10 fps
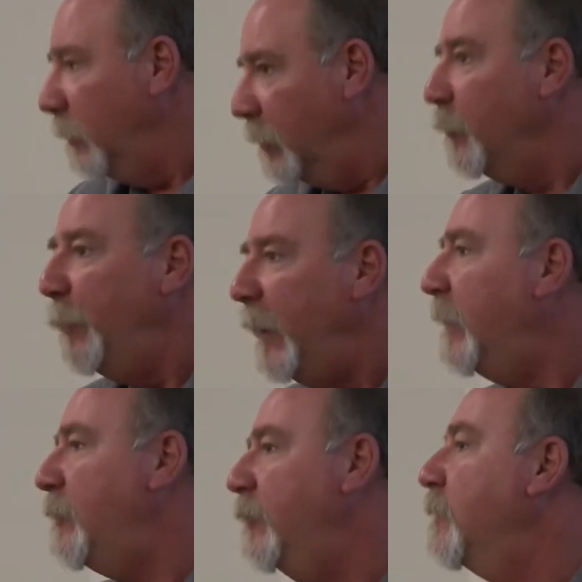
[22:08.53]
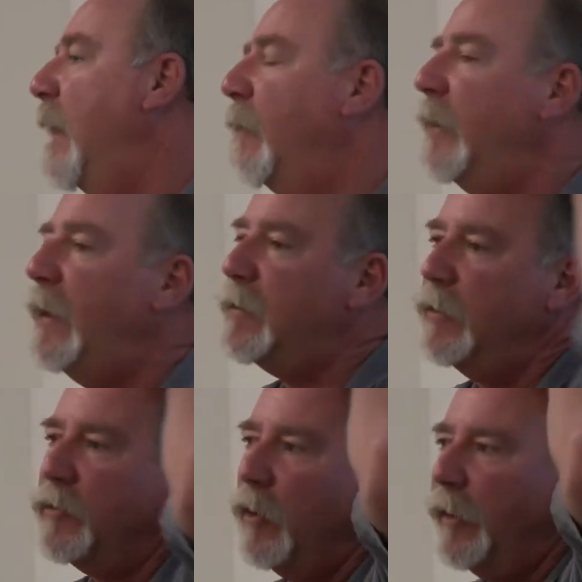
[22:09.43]
Those are big issues nowadays,
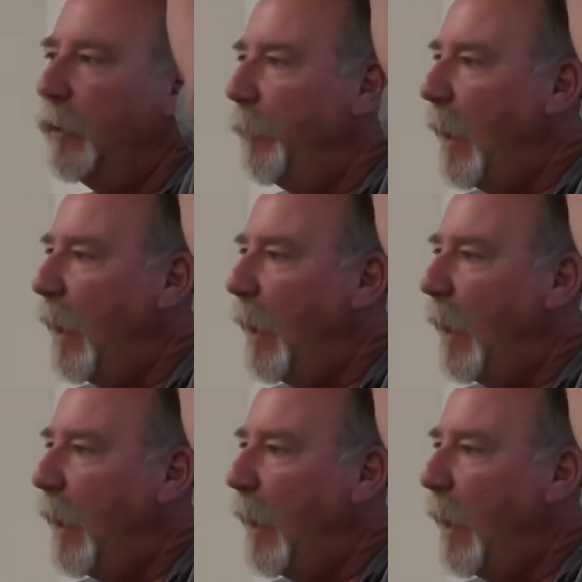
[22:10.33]
and they're starting to